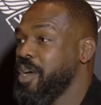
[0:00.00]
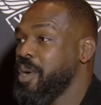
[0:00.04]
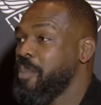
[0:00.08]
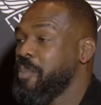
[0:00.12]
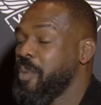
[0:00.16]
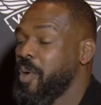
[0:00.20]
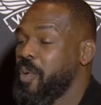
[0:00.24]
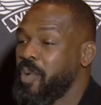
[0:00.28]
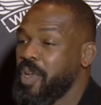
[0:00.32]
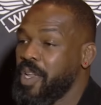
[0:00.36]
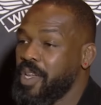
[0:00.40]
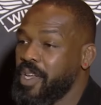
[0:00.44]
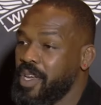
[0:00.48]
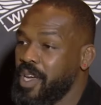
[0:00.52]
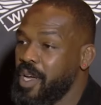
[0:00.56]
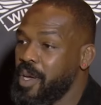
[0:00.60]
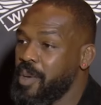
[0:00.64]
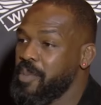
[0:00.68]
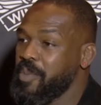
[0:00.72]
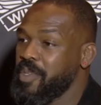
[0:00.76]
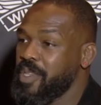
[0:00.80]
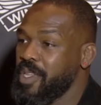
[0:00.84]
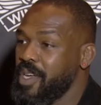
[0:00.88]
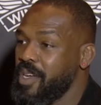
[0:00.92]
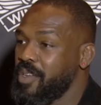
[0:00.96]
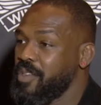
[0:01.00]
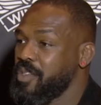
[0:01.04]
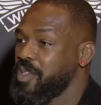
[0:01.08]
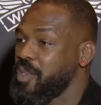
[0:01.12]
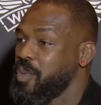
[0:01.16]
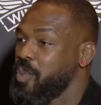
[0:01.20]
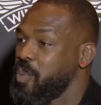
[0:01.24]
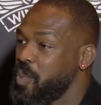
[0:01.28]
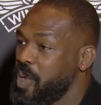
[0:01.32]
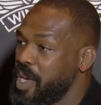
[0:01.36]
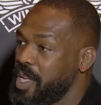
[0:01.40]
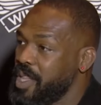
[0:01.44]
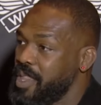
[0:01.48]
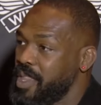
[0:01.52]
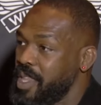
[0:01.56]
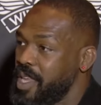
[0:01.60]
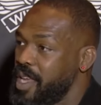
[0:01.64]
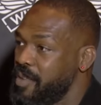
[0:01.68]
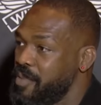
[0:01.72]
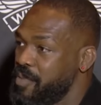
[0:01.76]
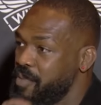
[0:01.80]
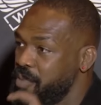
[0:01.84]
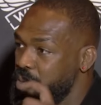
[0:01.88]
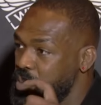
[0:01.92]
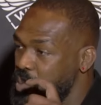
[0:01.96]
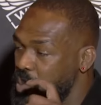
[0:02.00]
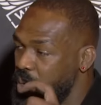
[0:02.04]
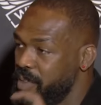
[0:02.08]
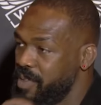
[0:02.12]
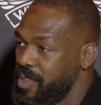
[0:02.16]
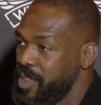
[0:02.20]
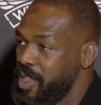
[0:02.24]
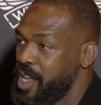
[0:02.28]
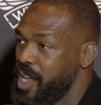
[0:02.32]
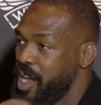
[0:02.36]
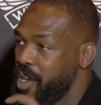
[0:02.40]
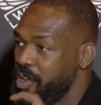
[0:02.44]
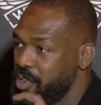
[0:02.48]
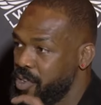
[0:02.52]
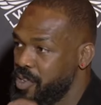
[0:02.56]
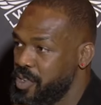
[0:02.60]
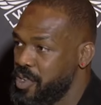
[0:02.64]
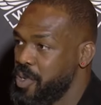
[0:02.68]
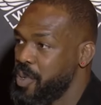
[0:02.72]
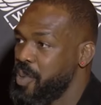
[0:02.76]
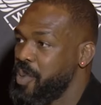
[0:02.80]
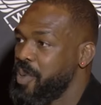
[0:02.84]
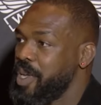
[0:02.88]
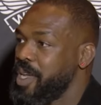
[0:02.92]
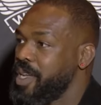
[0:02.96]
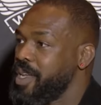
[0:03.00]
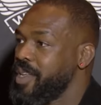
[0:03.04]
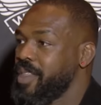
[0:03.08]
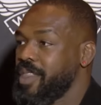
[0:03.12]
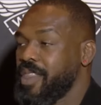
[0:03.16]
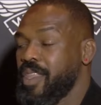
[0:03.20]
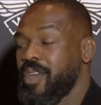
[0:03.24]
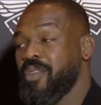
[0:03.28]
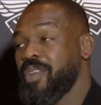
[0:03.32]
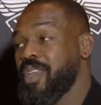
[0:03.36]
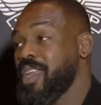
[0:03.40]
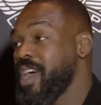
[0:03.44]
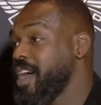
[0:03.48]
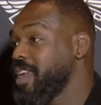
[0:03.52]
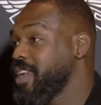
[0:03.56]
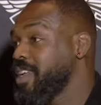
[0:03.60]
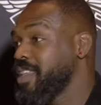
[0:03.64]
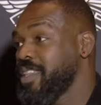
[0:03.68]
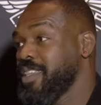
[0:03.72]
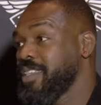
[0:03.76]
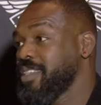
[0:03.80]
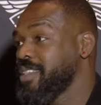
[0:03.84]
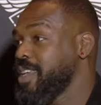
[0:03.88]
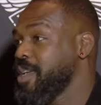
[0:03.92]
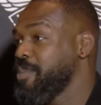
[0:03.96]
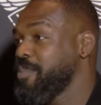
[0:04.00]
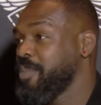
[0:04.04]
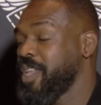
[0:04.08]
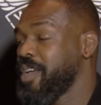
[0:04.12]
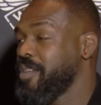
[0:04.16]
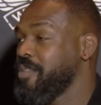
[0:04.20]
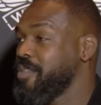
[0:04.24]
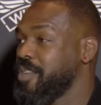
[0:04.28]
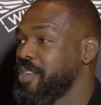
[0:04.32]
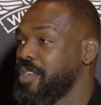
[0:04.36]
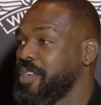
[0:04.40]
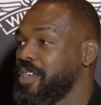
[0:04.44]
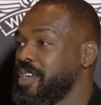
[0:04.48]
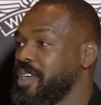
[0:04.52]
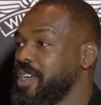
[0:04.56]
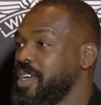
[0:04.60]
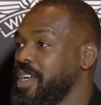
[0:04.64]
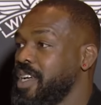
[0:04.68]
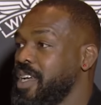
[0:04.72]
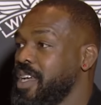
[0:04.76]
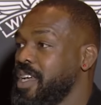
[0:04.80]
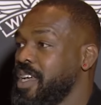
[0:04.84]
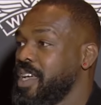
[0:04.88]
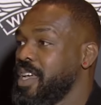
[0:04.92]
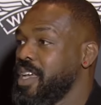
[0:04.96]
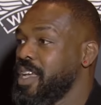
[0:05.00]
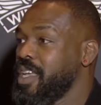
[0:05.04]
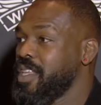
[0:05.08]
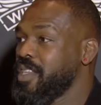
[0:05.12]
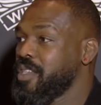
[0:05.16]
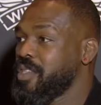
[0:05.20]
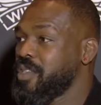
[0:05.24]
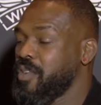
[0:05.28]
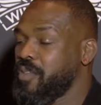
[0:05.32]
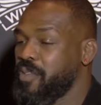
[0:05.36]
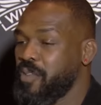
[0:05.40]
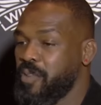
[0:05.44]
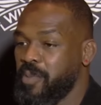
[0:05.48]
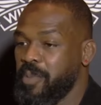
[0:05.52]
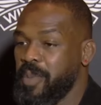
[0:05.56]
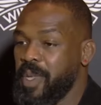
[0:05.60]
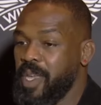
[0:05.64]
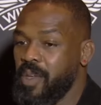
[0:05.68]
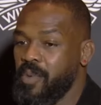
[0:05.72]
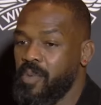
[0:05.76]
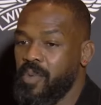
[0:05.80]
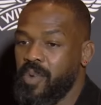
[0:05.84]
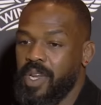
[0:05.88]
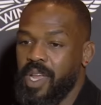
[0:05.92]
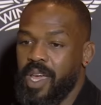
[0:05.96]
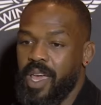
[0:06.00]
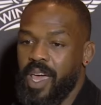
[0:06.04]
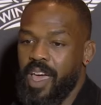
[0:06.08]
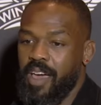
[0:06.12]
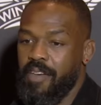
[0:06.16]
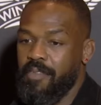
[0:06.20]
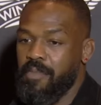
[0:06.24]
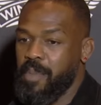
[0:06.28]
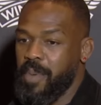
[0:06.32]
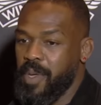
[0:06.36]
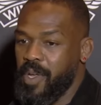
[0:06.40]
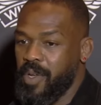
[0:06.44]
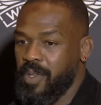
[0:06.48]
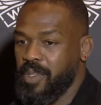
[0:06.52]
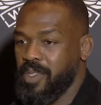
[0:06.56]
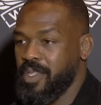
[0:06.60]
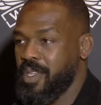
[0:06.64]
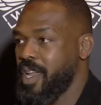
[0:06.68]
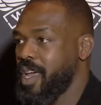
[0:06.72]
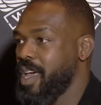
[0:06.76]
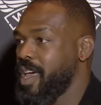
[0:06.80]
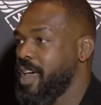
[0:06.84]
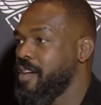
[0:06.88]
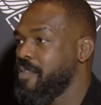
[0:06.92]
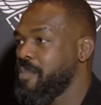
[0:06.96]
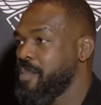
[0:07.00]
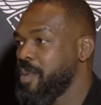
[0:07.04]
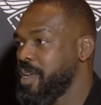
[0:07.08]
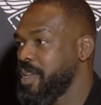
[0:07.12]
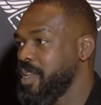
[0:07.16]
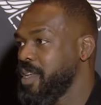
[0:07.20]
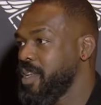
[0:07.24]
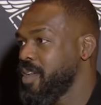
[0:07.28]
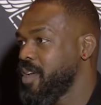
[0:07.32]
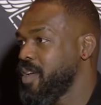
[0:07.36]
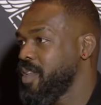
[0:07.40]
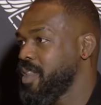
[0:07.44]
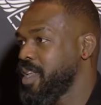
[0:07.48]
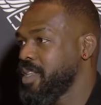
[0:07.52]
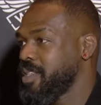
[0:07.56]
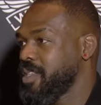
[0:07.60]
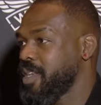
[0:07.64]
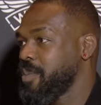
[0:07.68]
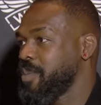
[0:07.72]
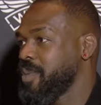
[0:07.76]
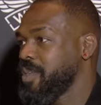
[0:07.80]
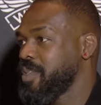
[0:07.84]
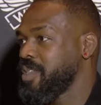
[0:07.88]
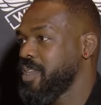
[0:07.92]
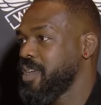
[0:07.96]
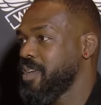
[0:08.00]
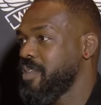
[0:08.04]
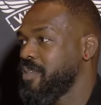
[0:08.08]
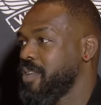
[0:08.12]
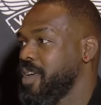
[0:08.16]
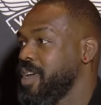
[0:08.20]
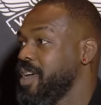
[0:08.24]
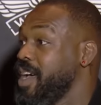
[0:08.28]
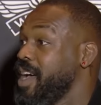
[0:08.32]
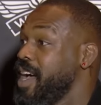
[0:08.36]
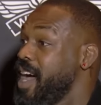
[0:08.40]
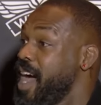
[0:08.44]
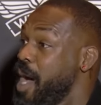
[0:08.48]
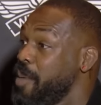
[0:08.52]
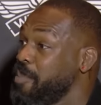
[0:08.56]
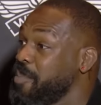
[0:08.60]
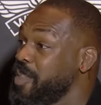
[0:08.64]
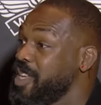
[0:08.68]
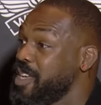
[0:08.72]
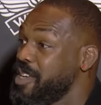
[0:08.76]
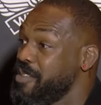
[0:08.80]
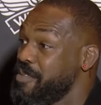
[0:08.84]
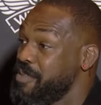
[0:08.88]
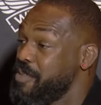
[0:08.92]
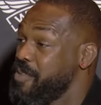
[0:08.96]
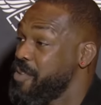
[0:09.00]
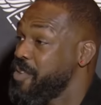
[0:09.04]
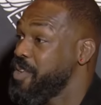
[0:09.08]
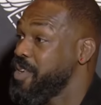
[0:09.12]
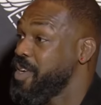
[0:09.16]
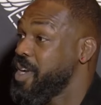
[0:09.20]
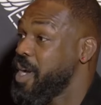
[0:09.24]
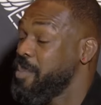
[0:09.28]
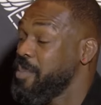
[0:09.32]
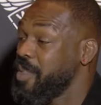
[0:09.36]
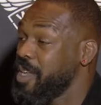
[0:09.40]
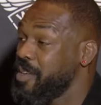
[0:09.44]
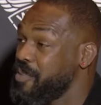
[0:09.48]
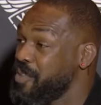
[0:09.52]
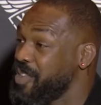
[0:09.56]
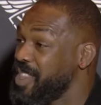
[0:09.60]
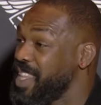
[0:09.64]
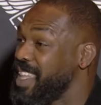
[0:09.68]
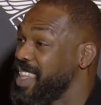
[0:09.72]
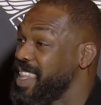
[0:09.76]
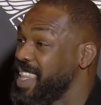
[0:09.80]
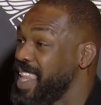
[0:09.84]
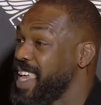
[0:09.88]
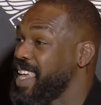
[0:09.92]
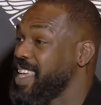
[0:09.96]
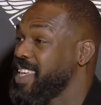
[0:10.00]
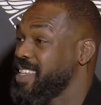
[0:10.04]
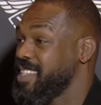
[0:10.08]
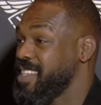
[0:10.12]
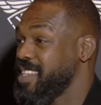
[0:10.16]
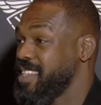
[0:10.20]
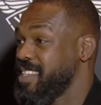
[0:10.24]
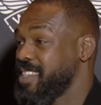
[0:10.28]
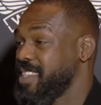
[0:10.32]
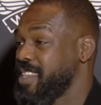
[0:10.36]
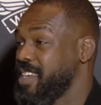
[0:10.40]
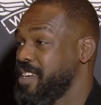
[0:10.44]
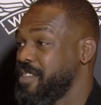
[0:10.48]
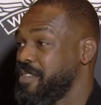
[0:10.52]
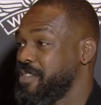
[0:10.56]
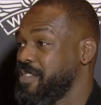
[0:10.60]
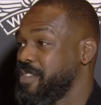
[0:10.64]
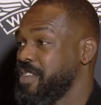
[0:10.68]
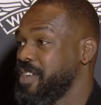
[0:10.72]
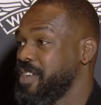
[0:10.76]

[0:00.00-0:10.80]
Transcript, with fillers: but when it comes down to what they what they are doing, they're not on the same level. And so for me, when I have belts and I have money and all that type of stuff, I'm looking for I'm looking for the legacy stuff.